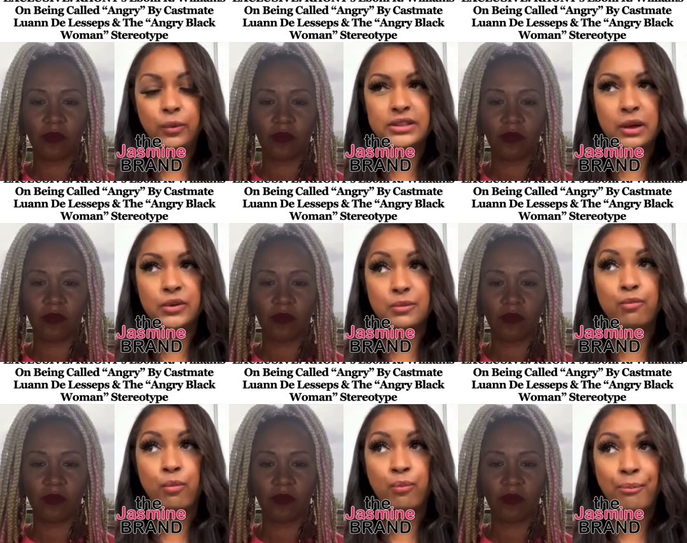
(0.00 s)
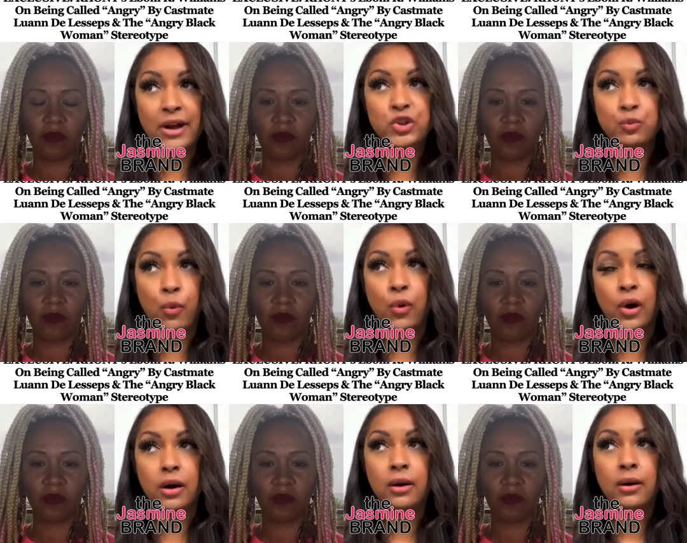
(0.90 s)
Speaker 1: it was much
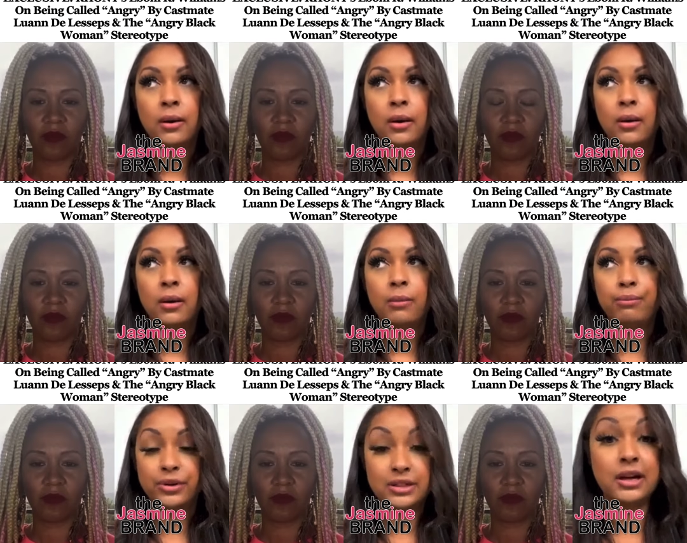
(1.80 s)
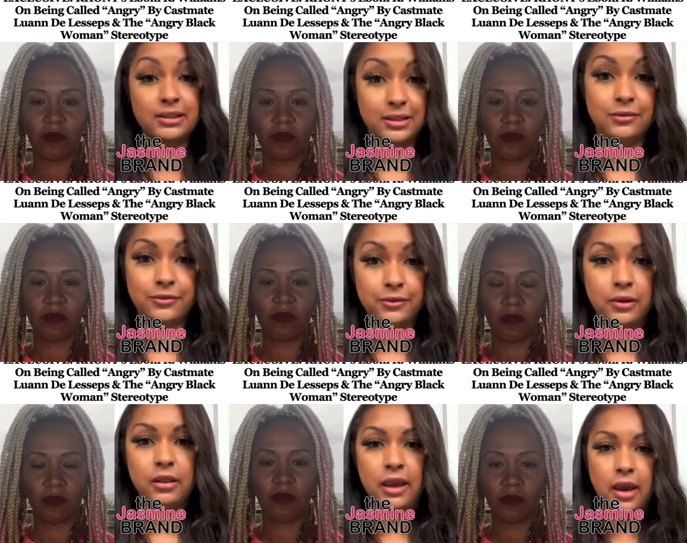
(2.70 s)
more productive
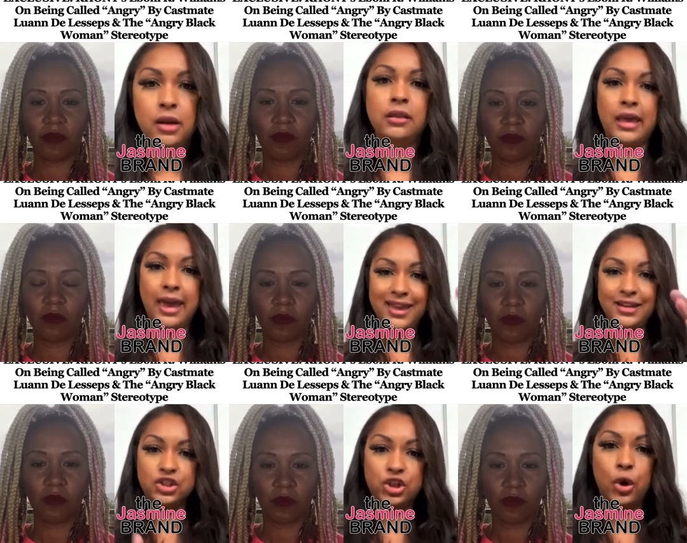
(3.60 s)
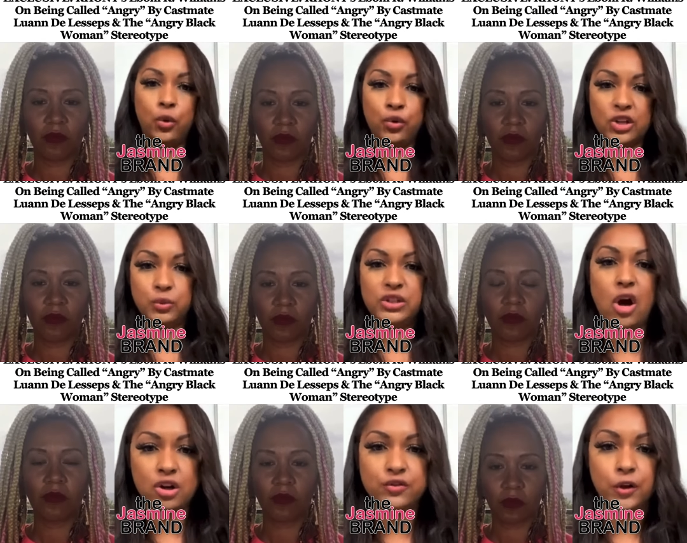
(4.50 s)
than the edit show because we talked
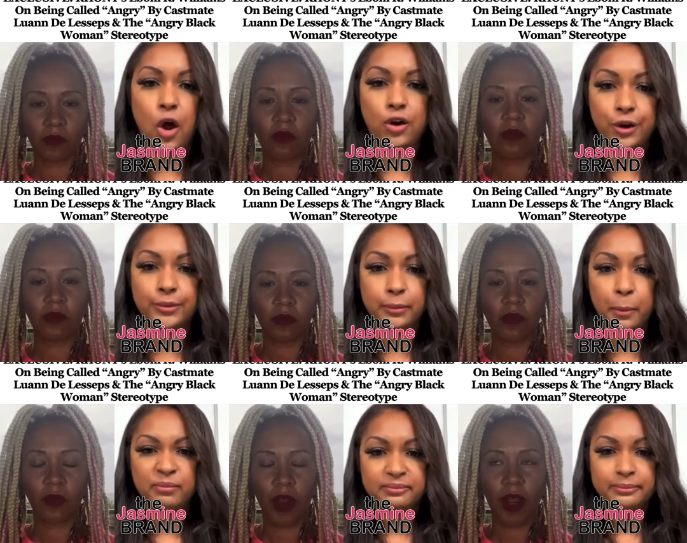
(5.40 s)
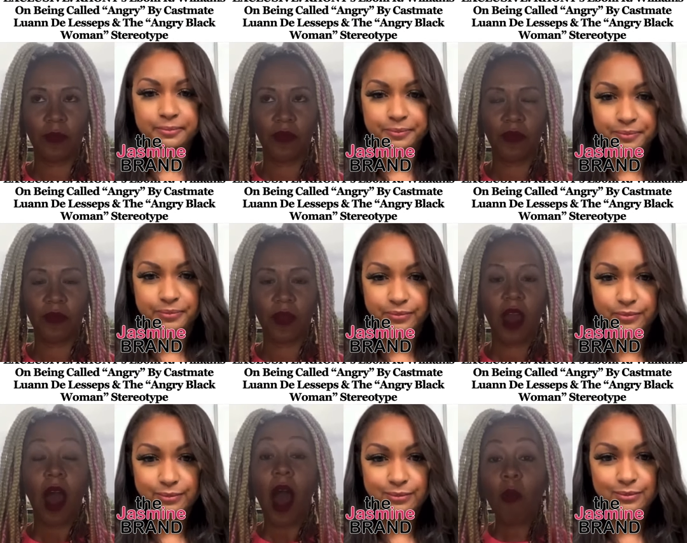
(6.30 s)
for longer
Speaker 2: right
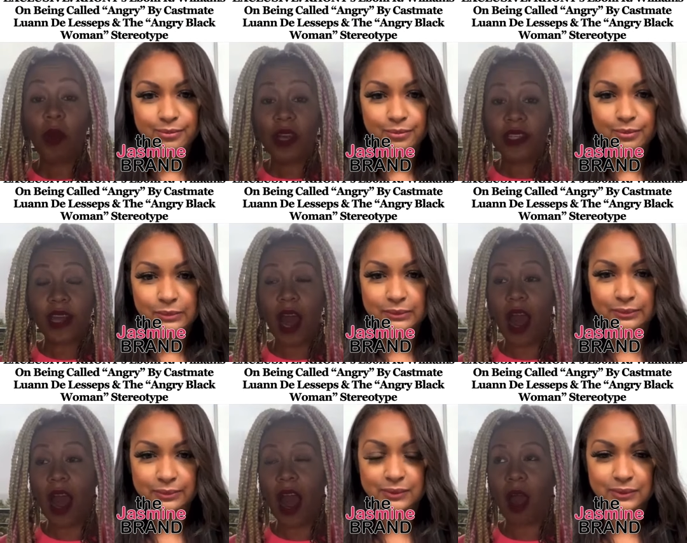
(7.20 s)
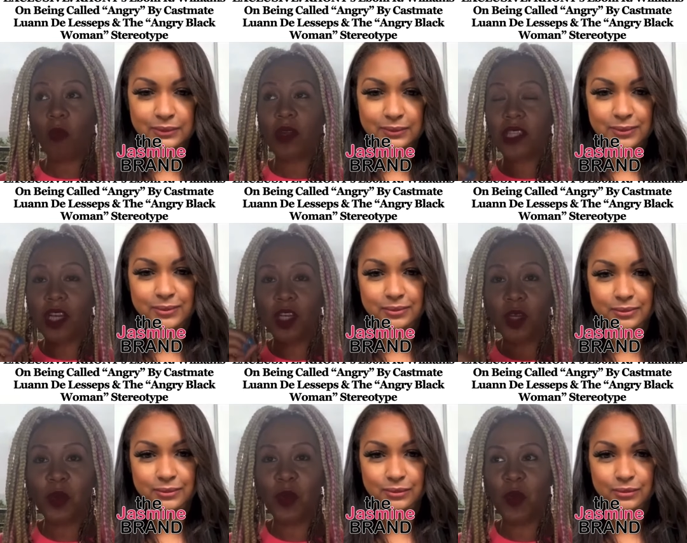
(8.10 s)
i was i was a
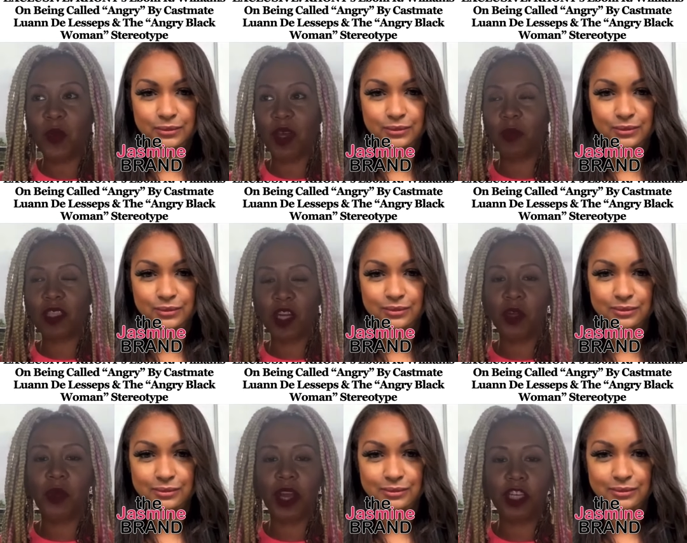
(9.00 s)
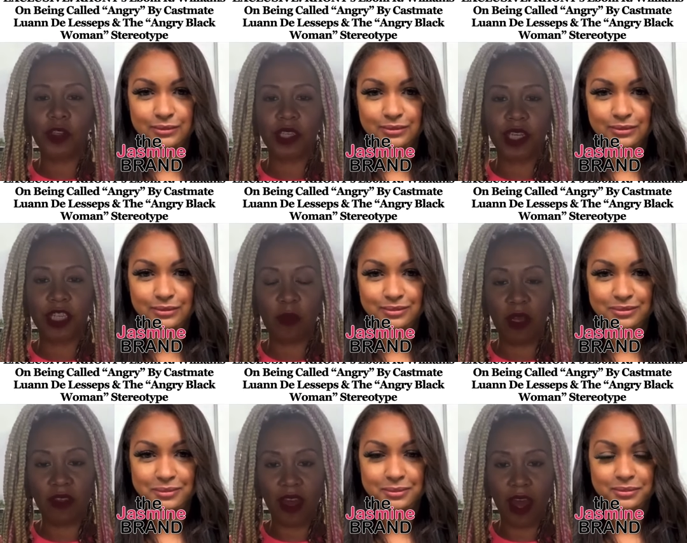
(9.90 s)
little it was a little interesting to me
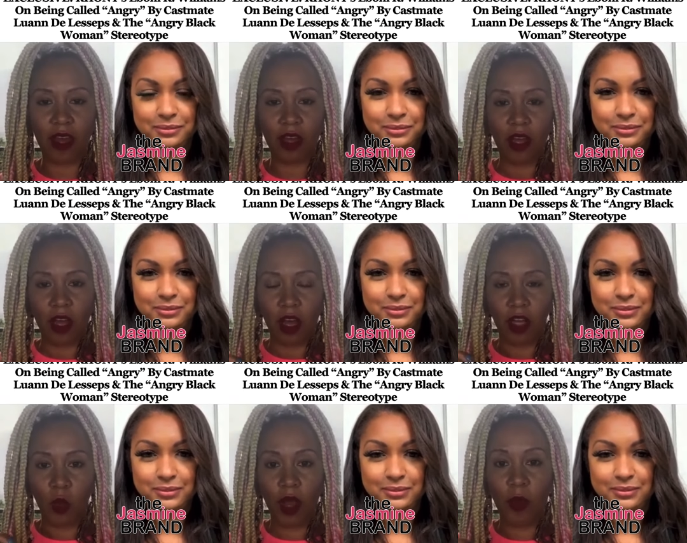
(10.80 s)
that luann was